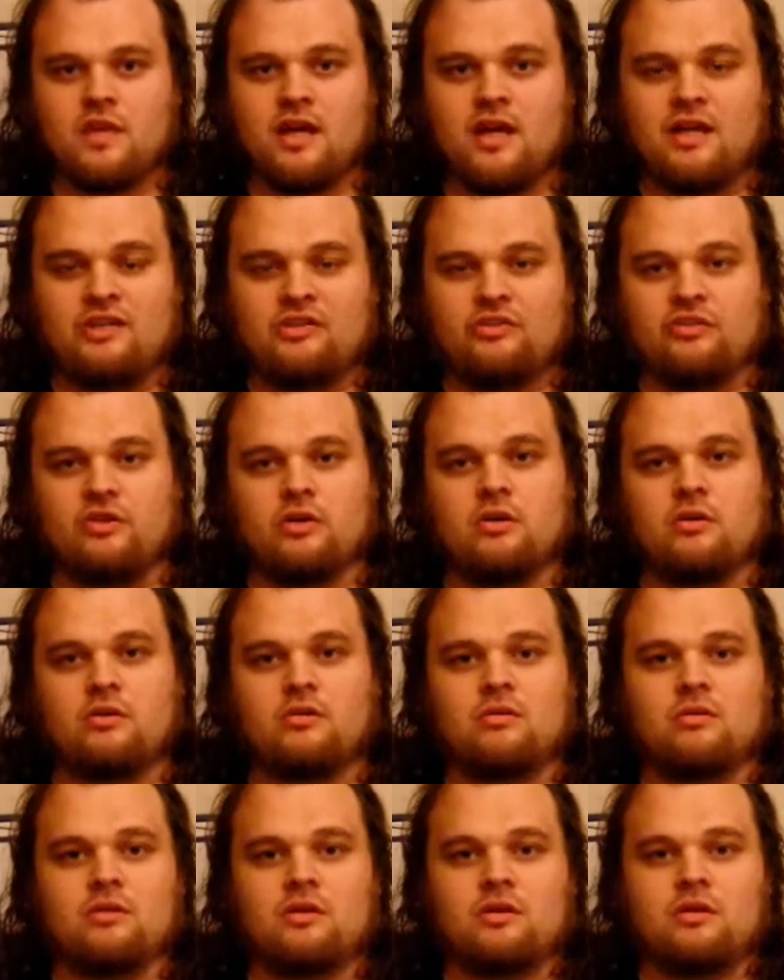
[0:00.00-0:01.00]
And
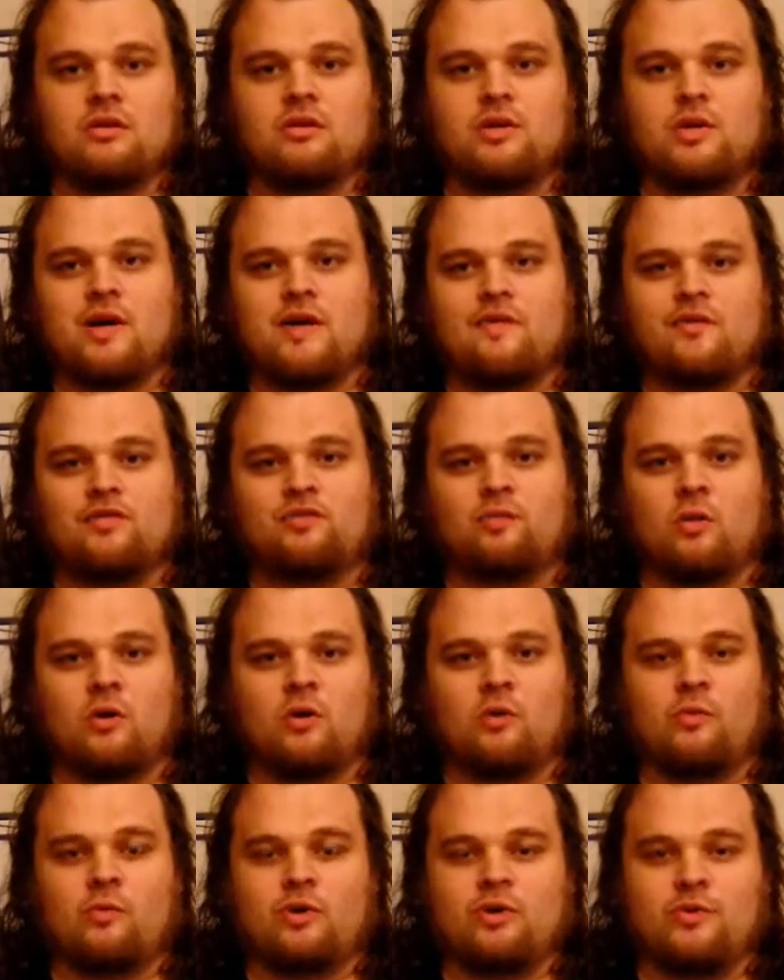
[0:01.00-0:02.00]
so you have this
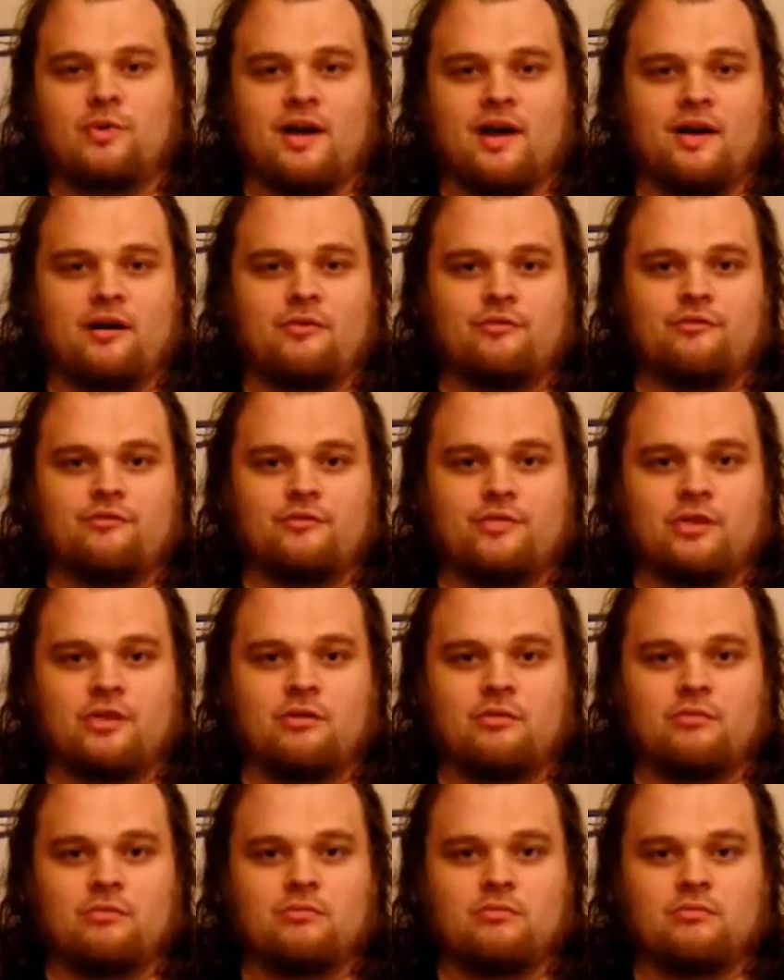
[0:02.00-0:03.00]
world where you have, you
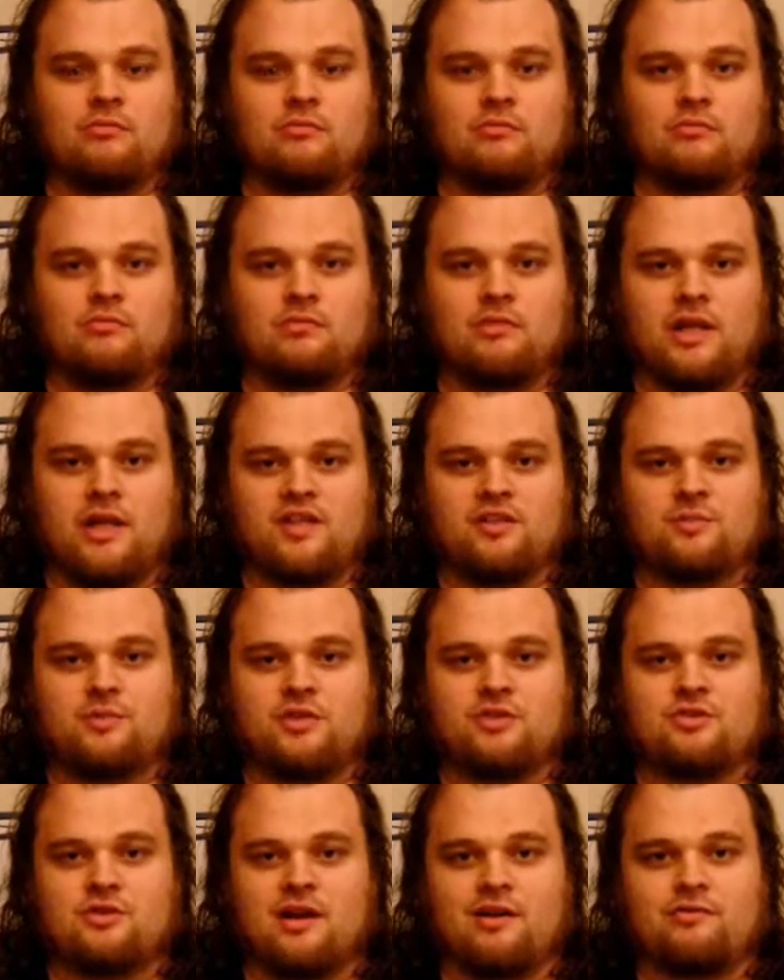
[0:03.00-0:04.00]
know, light
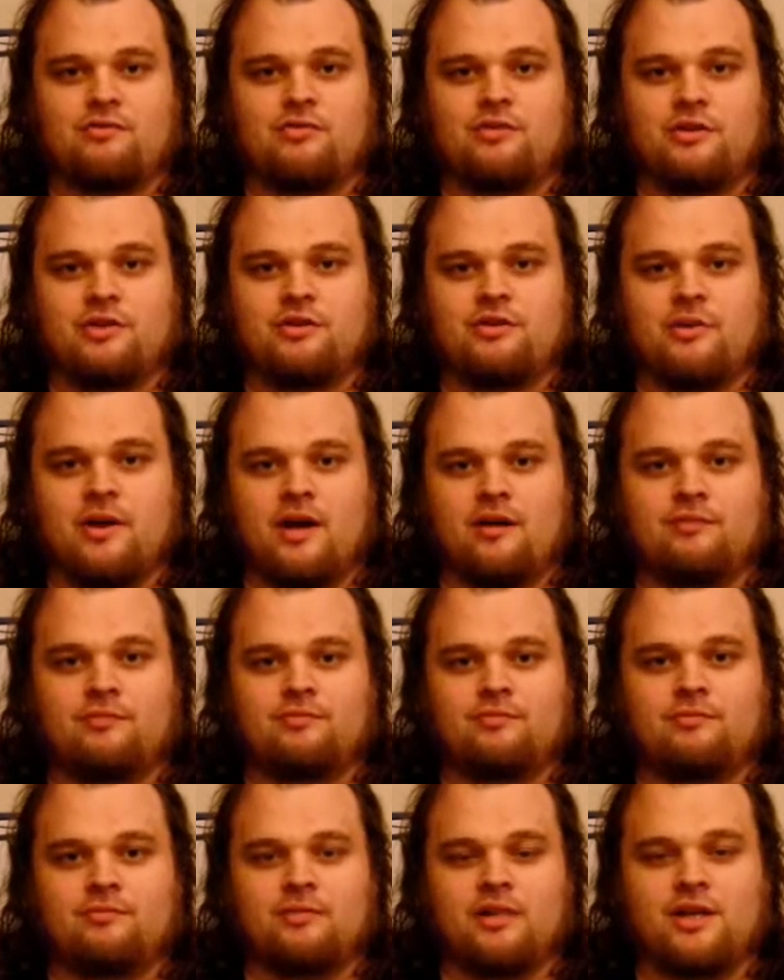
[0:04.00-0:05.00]
speed travel and you have
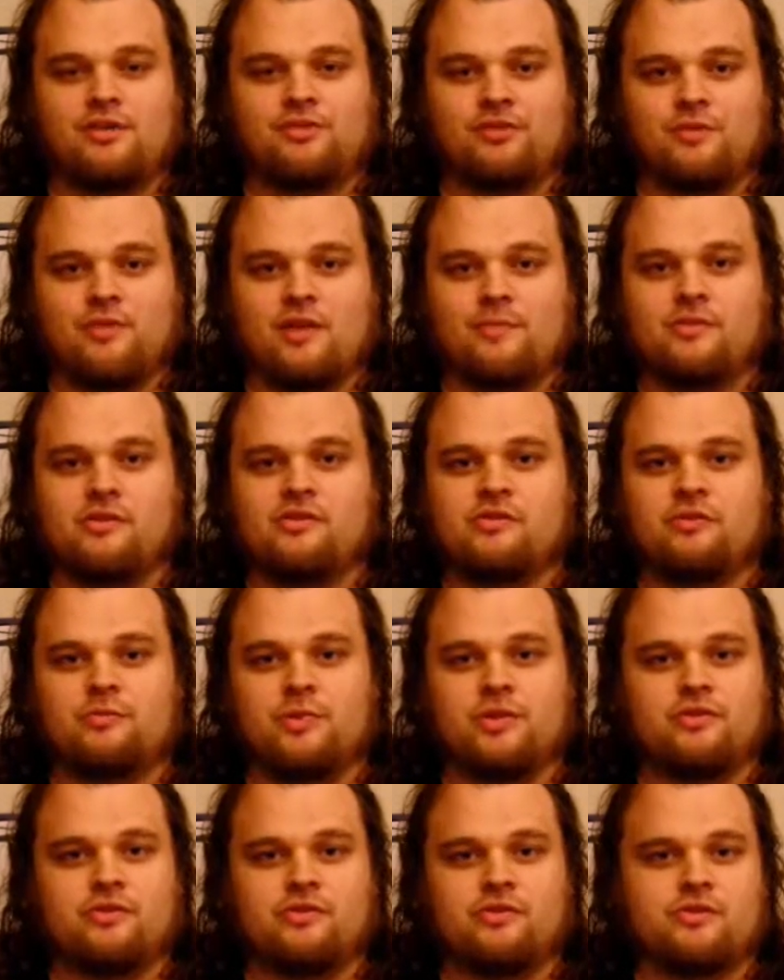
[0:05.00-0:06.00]
laser weapons,
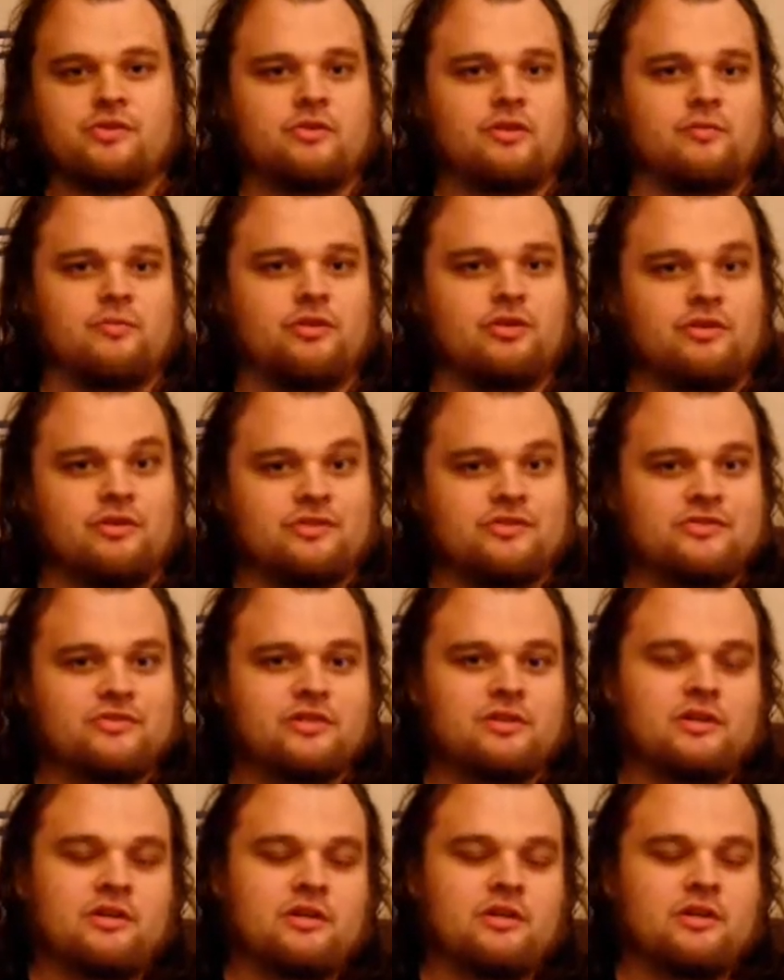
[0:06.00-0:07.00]
but there's no computers.
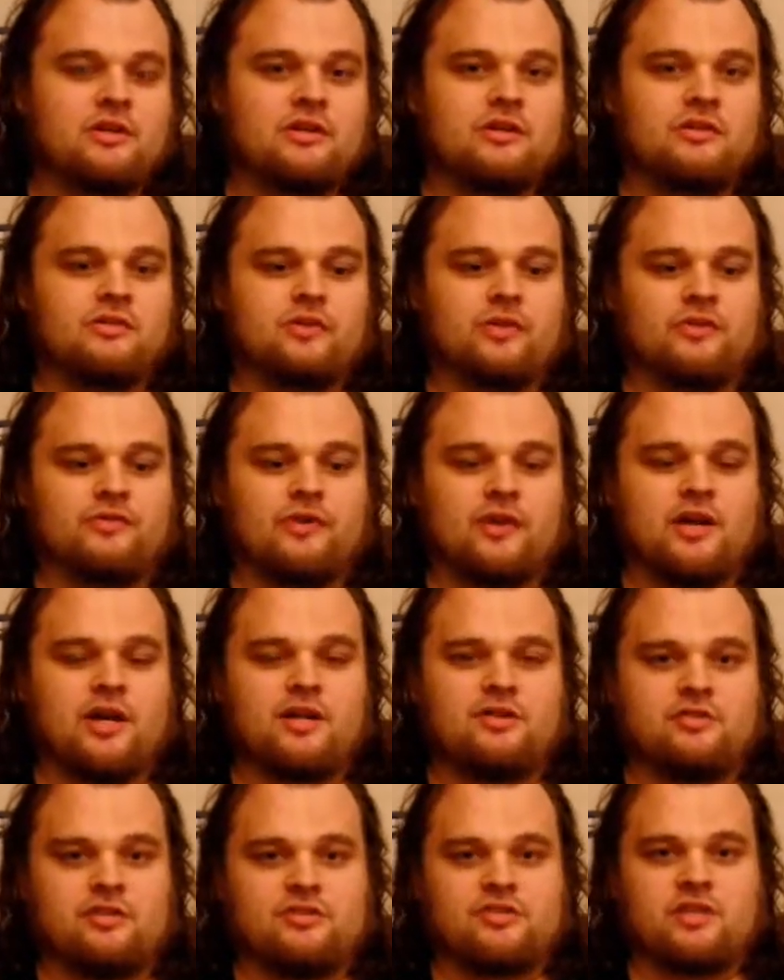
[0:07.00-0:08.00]
So it's very
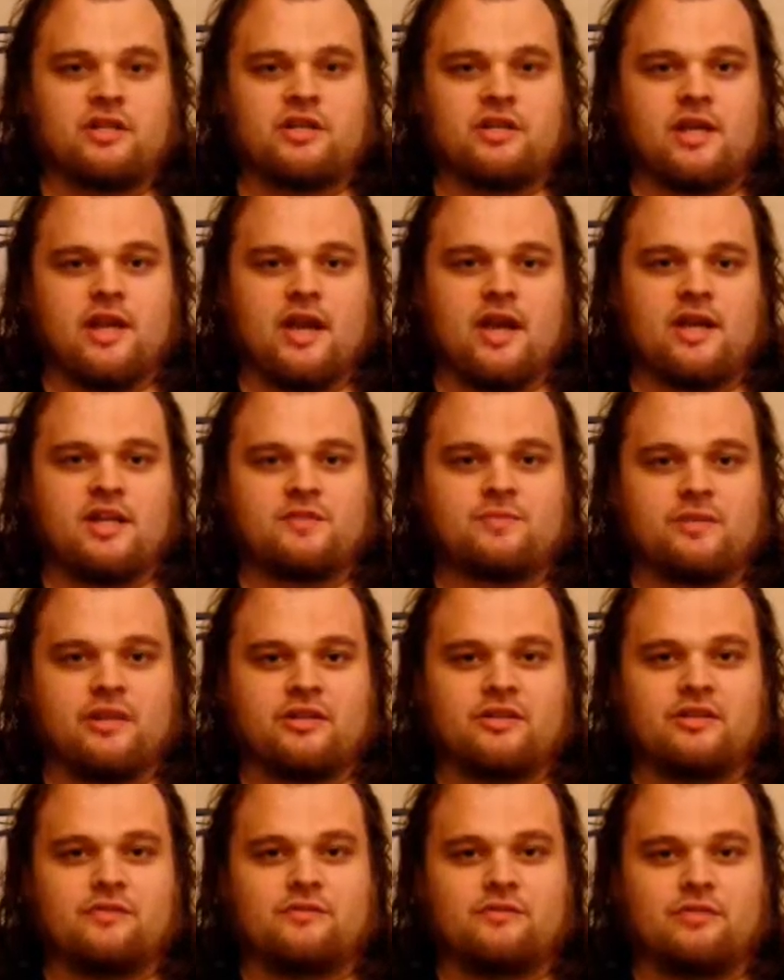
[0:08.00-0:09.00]
interesting in that
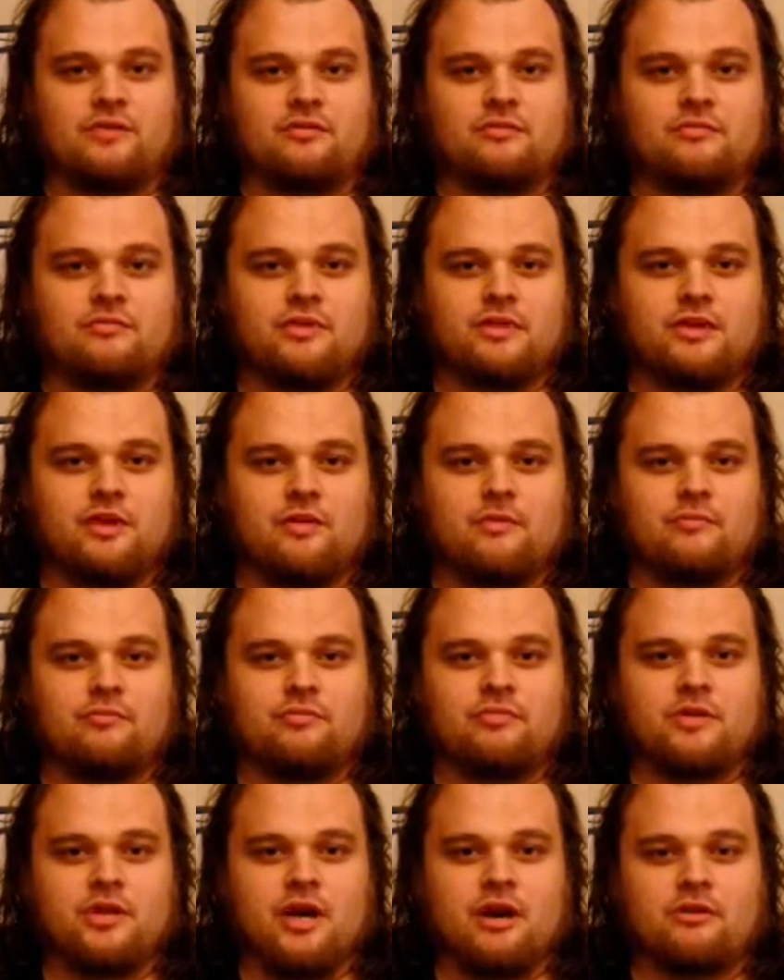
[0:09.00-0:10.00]
aspect. If you hear him
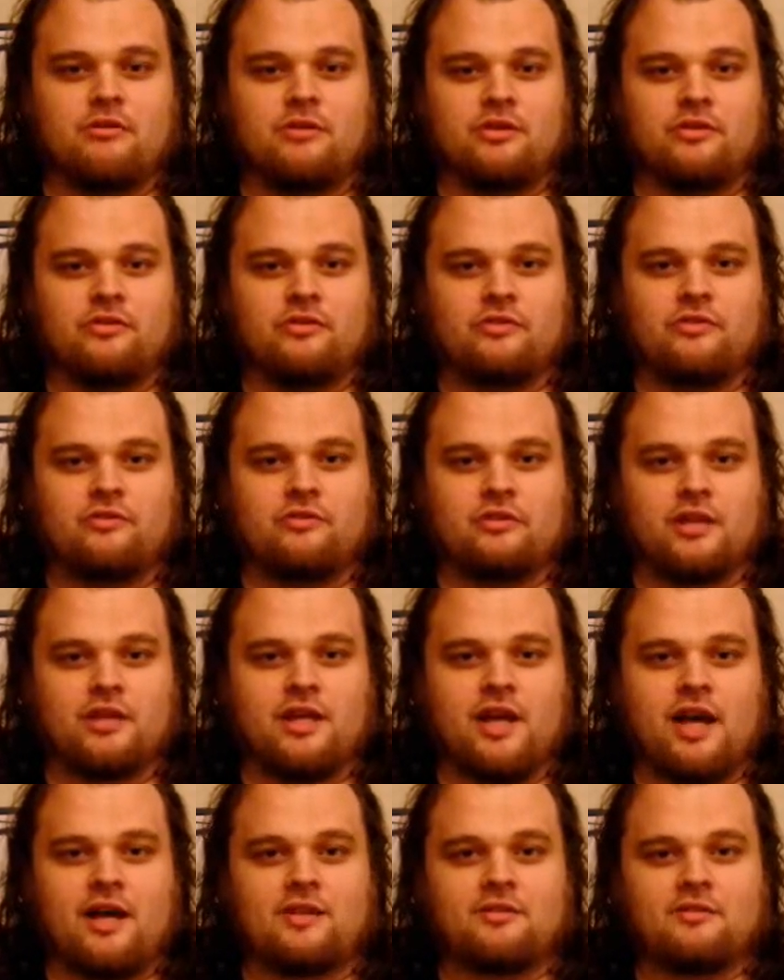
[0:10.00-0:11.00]
meow, it's a
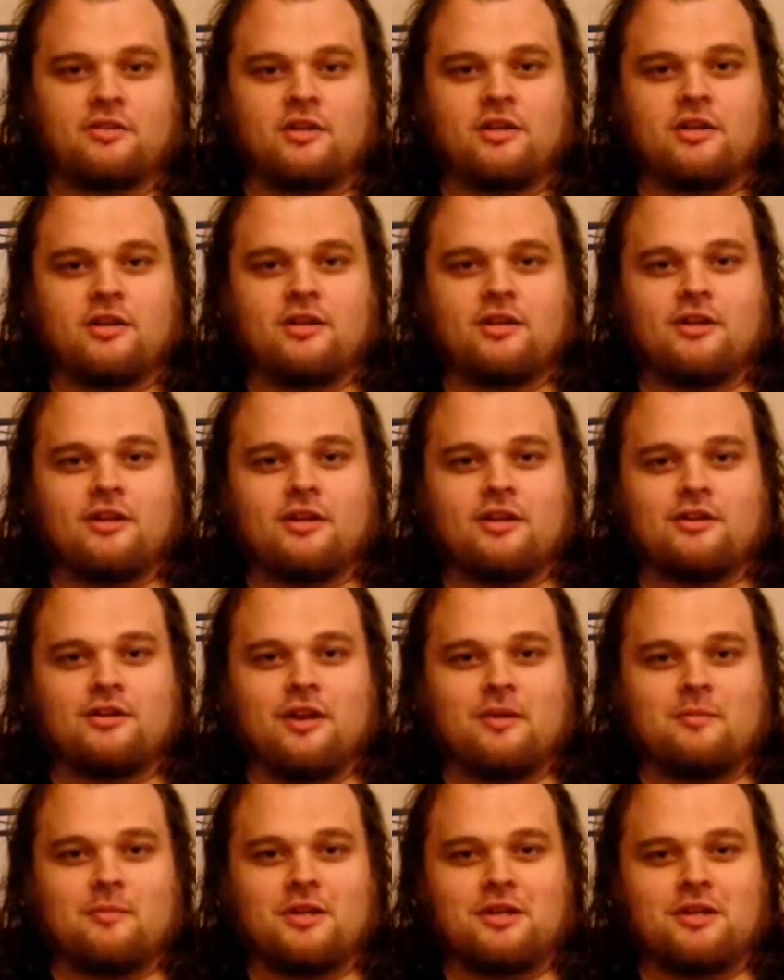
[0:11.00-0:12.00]
cat,
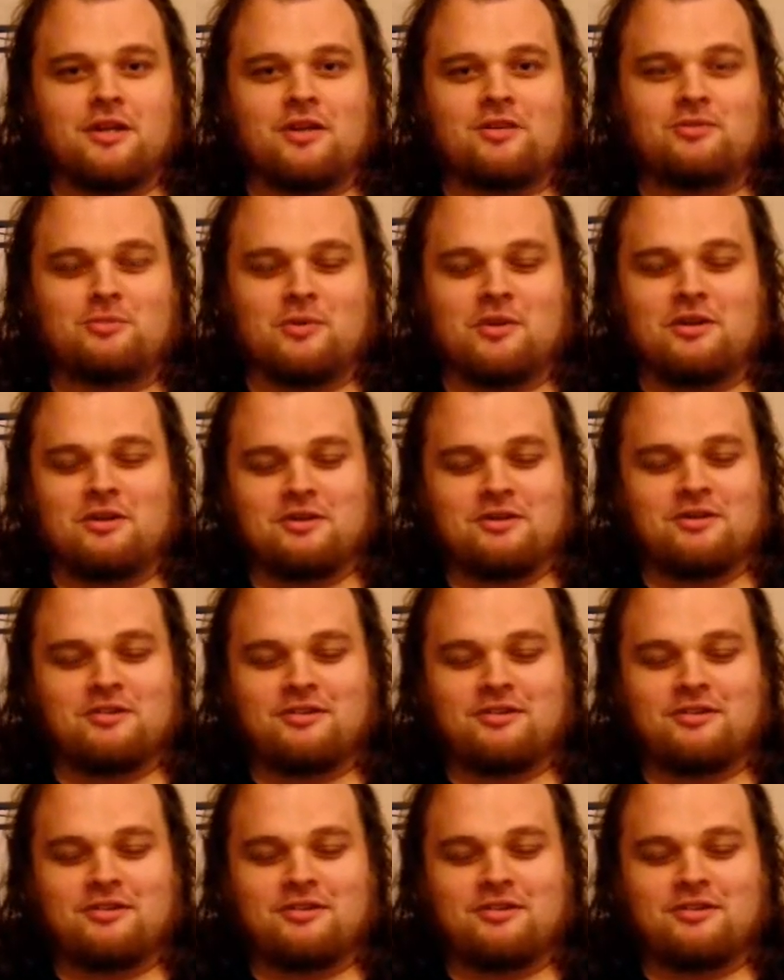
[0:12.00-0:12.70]
not me, I swear.